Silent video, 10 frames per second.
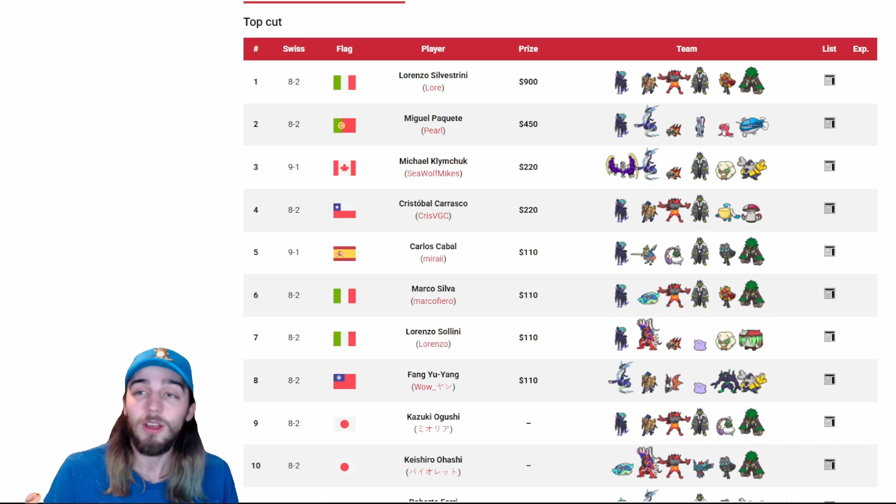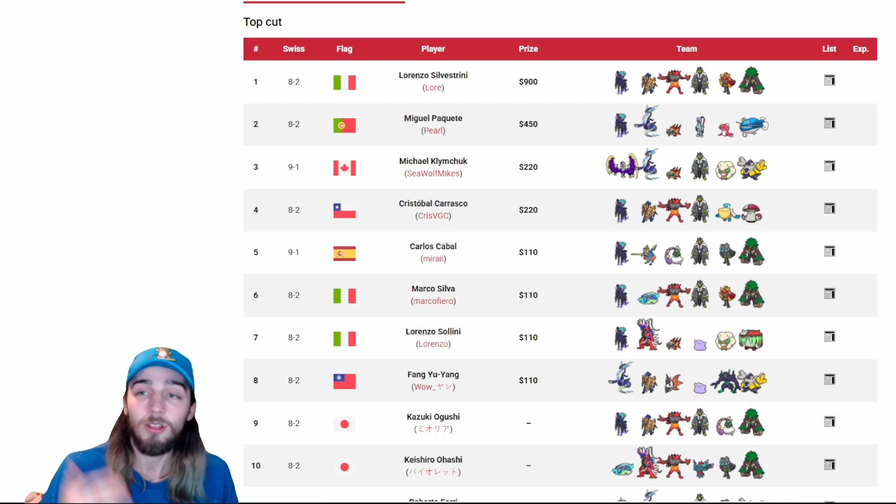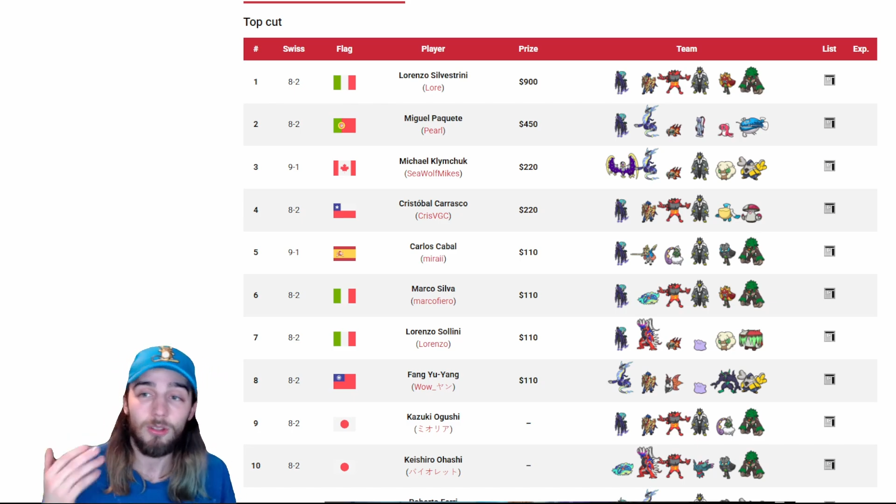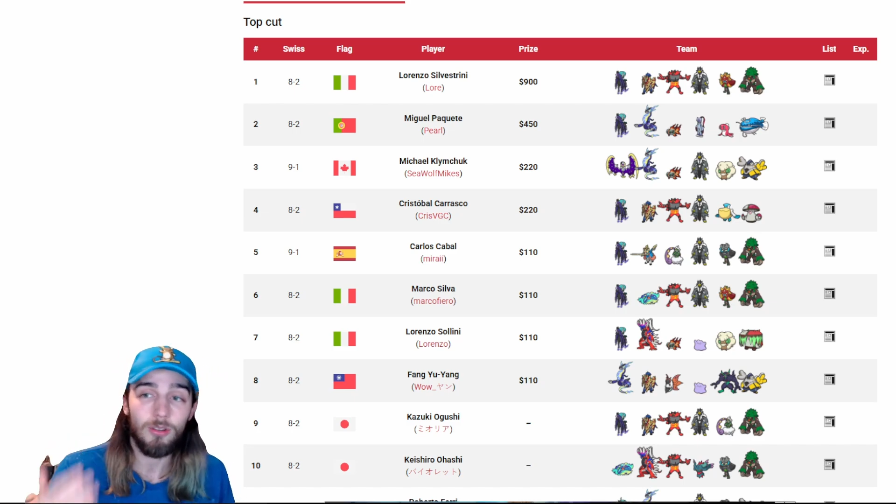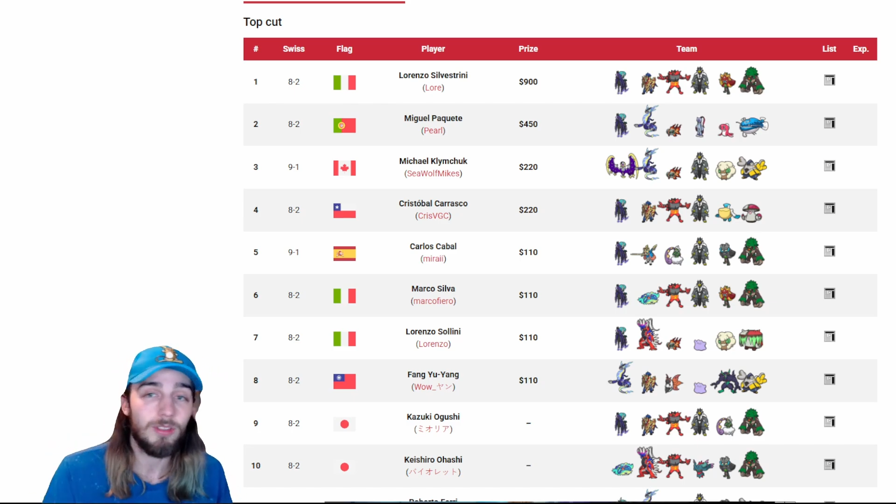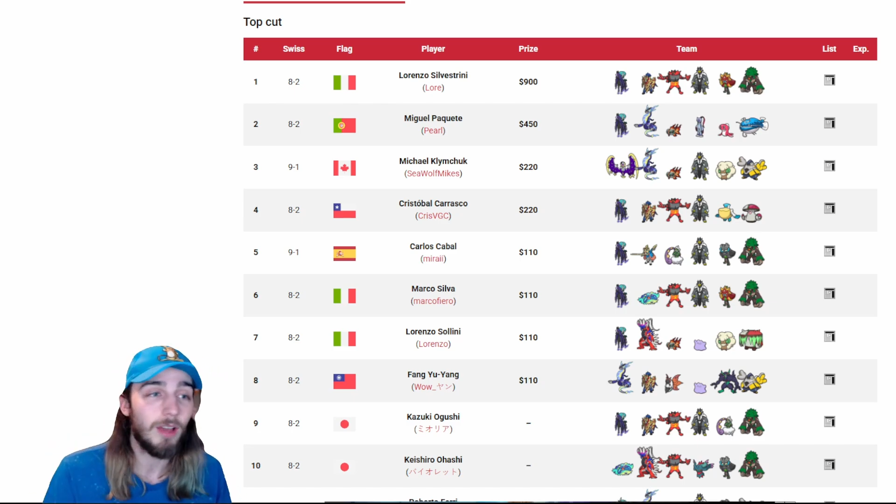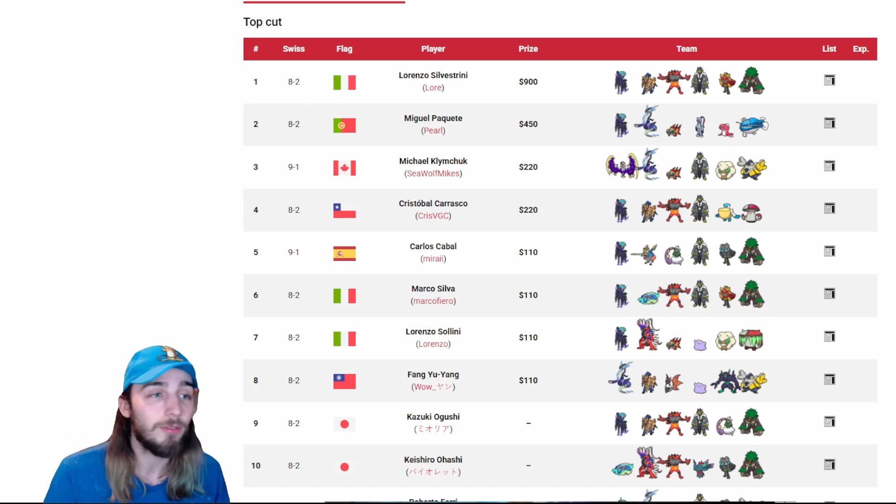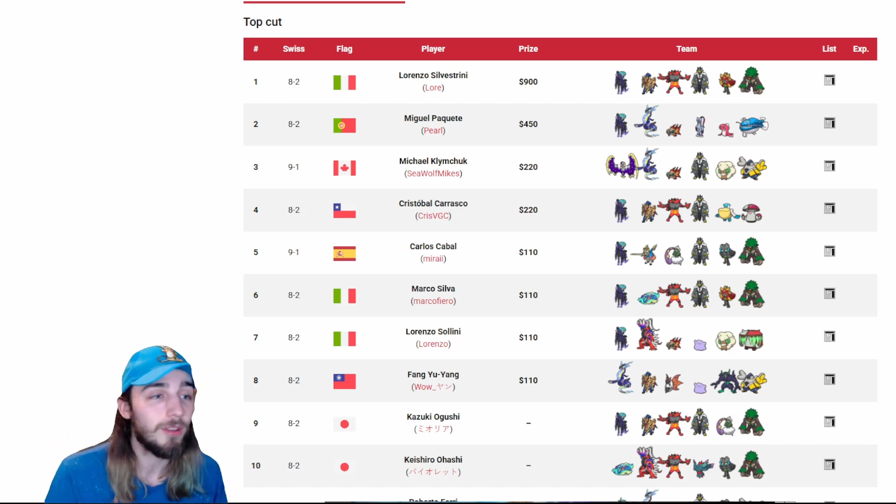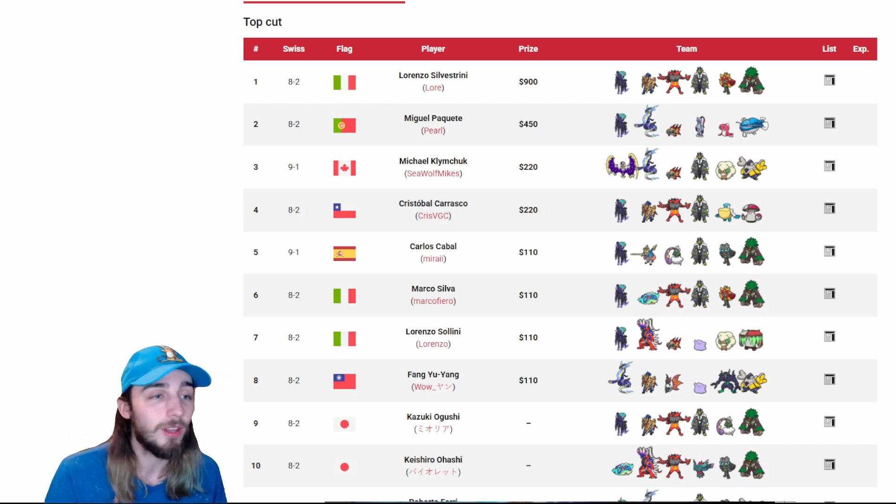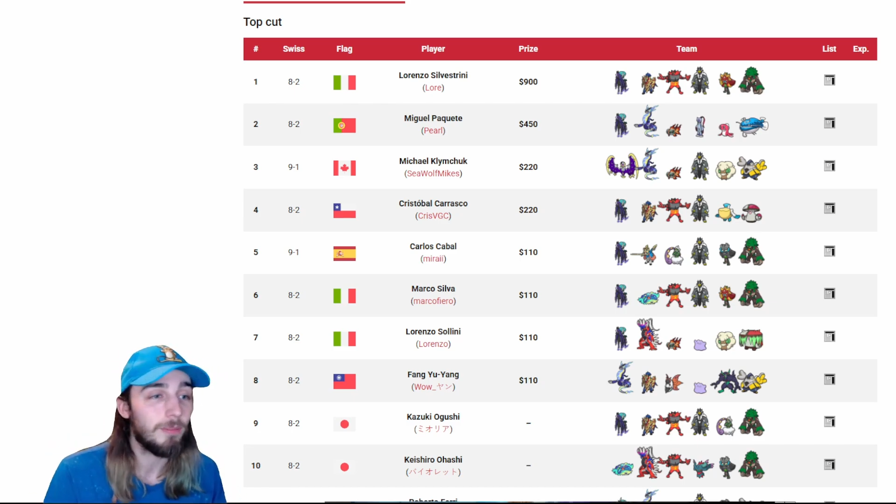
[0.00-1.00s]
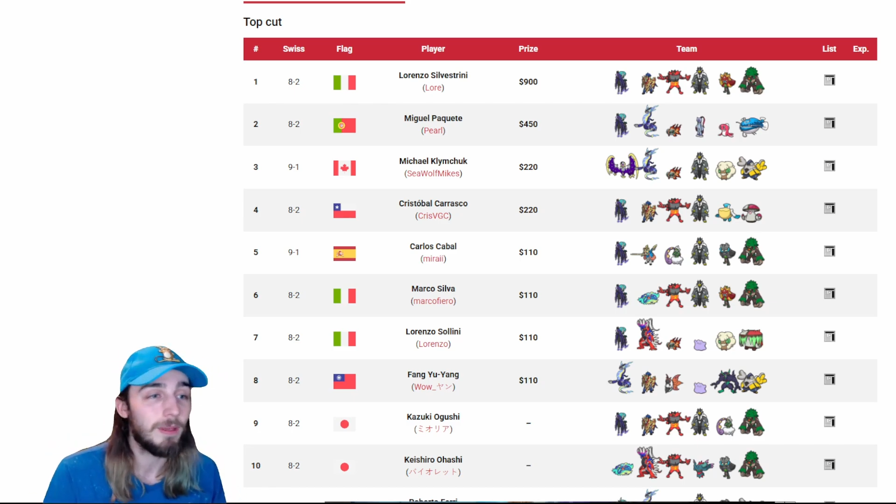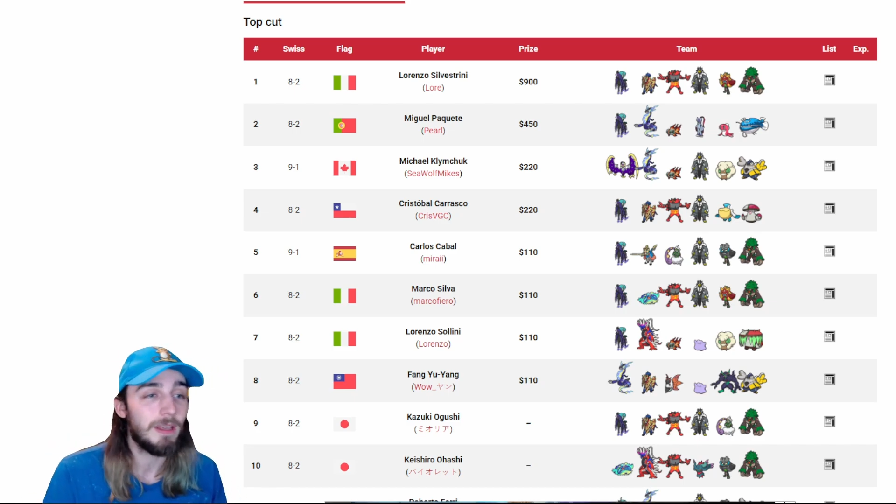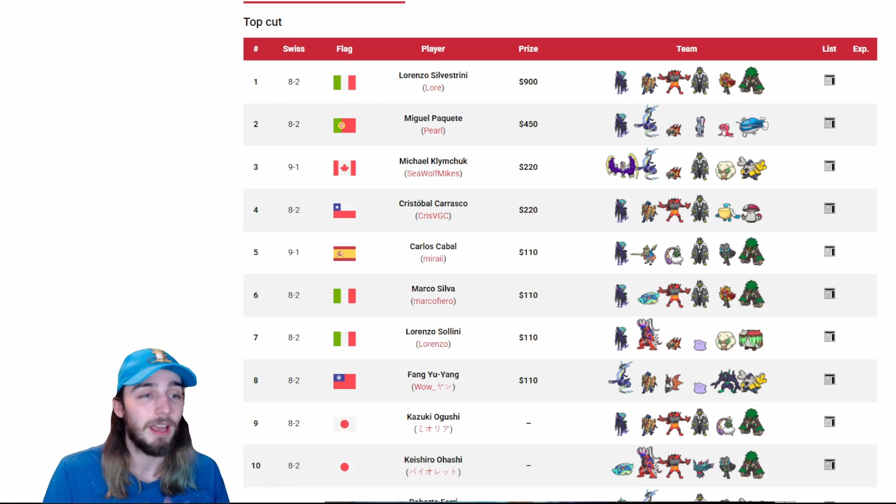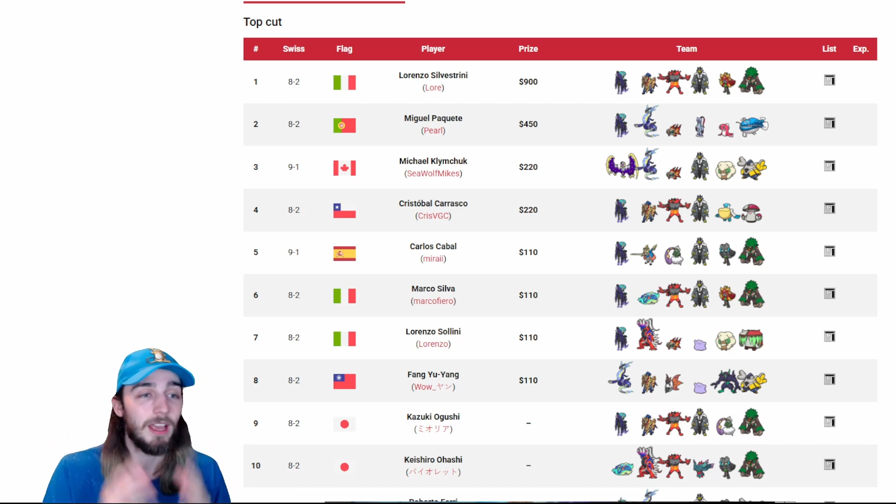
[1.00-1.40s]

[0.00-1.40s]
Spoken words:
So there's definitely going to be